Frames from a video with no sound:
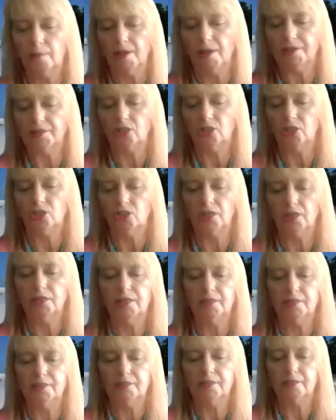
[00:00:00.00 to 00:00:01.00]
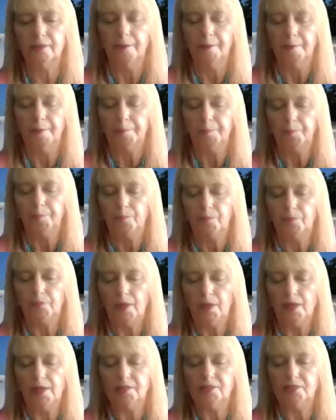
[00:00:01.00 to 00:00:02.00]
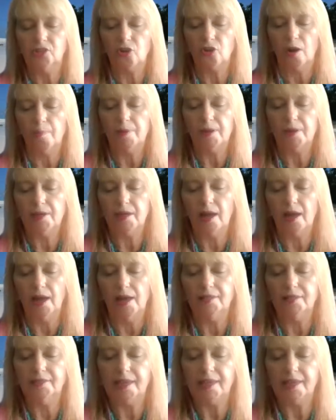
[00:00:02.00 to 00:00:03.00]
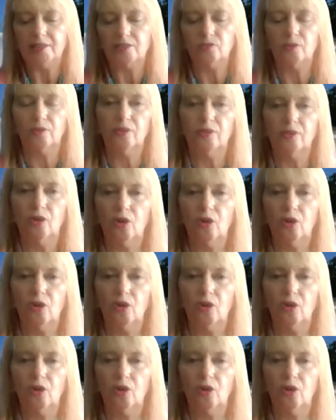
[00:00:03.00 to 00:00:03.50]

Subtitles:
the message is, star being guides answering the